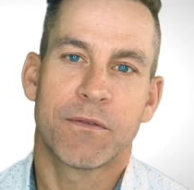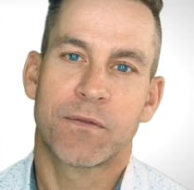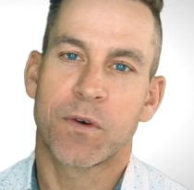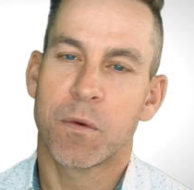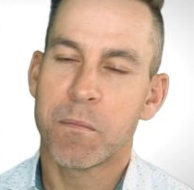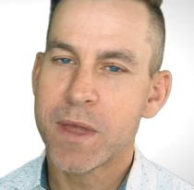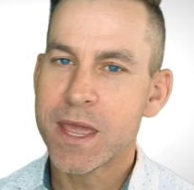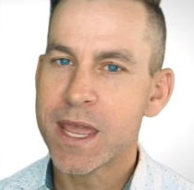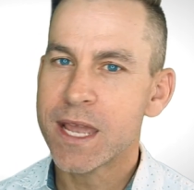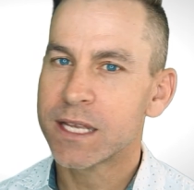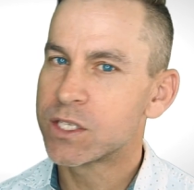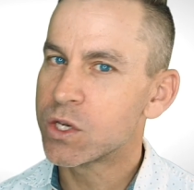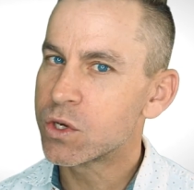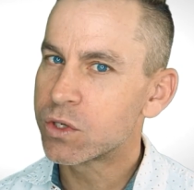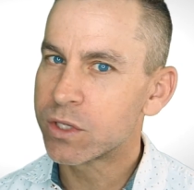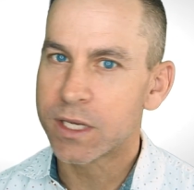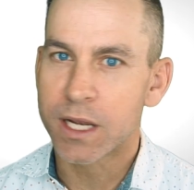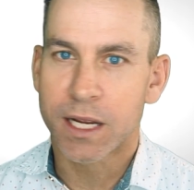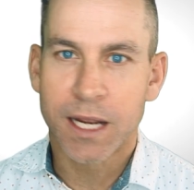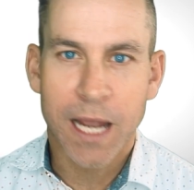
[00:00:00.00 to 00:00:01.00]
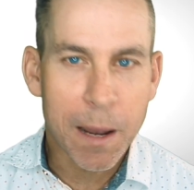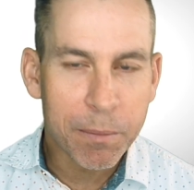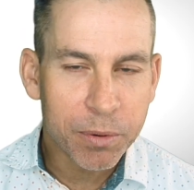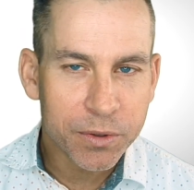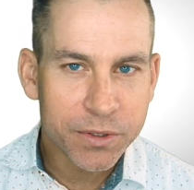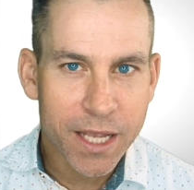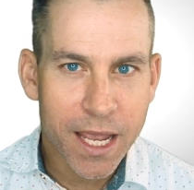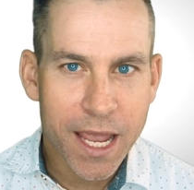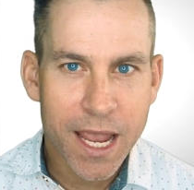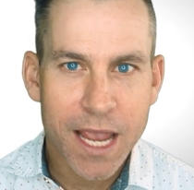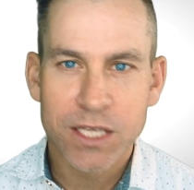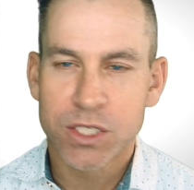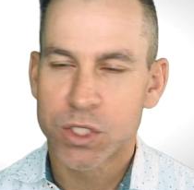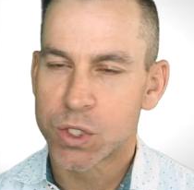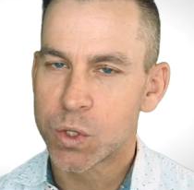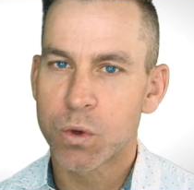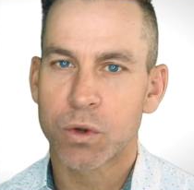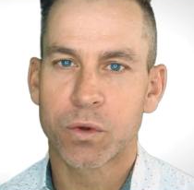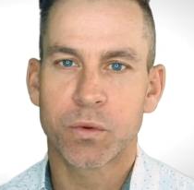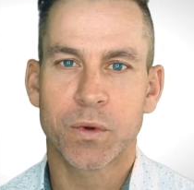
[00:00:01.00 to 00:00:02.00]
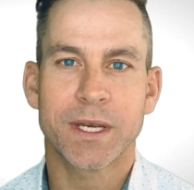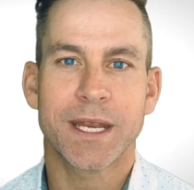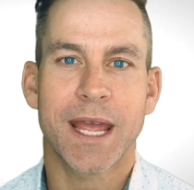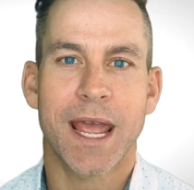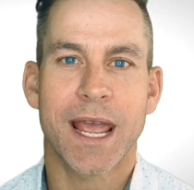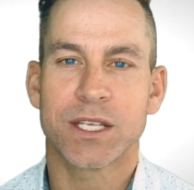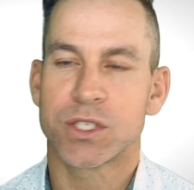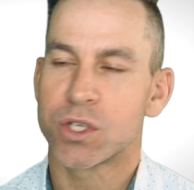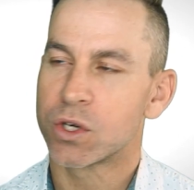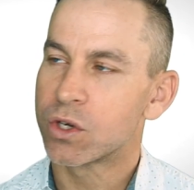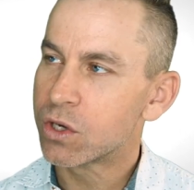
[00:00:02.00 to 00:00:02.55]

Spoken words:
For me, it's usually a couple days, 2 or 3 days.